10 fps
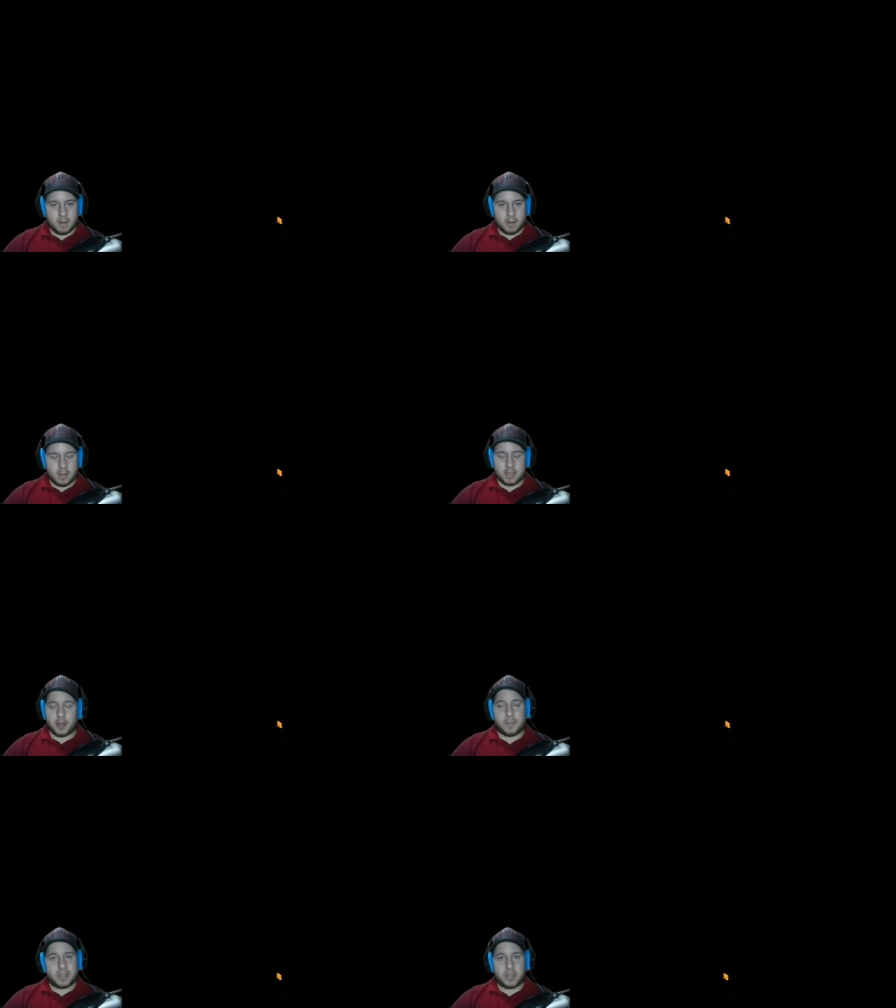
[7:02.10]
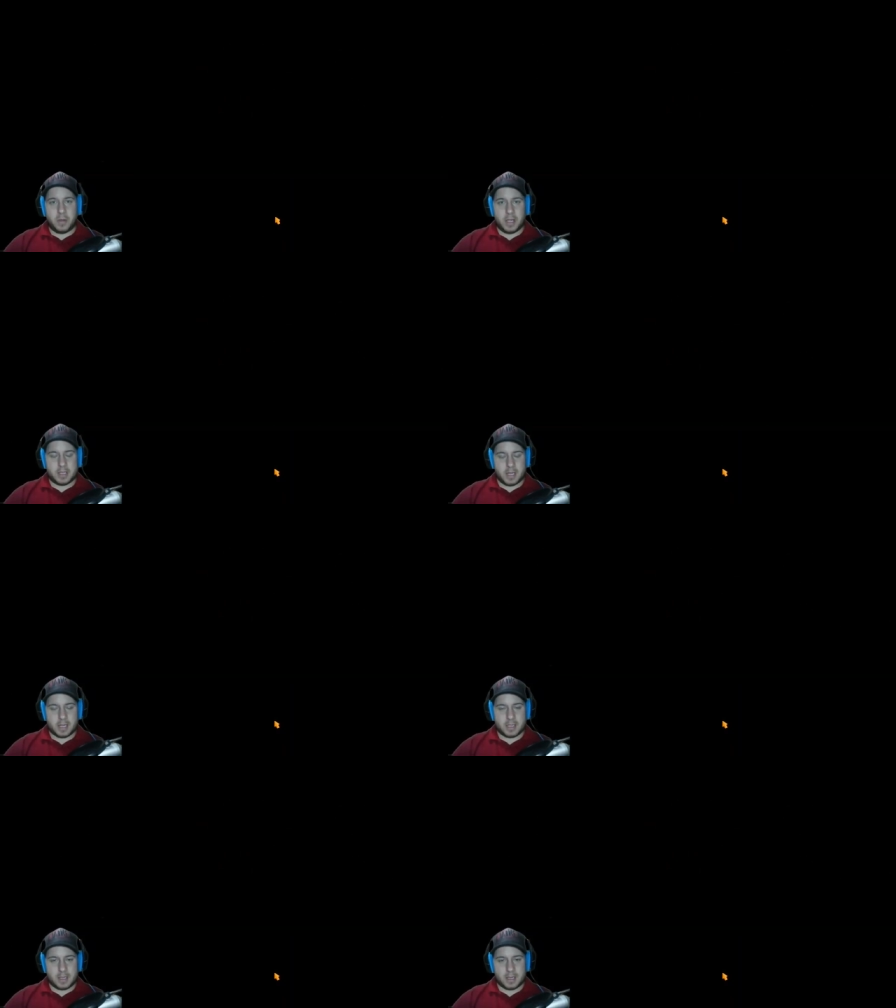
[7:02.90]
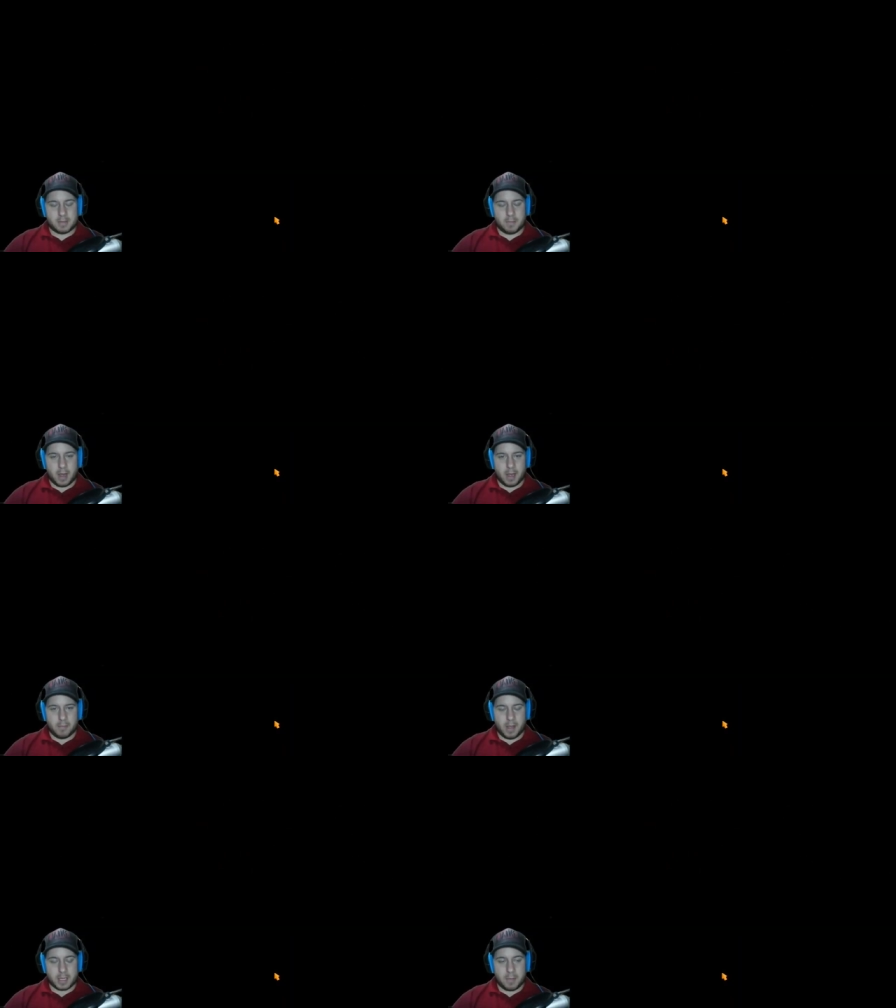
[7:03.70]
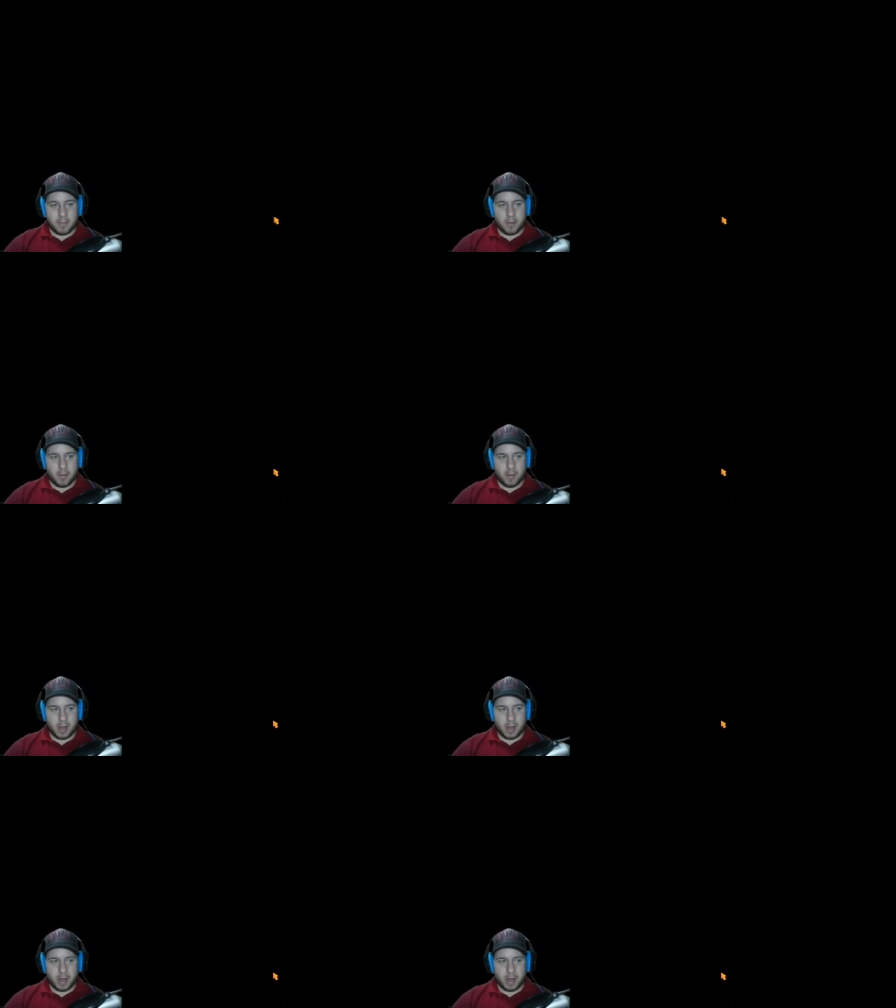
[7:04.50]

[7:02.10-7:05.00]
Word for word: These are a bit too easy. That's that's my that's my problem right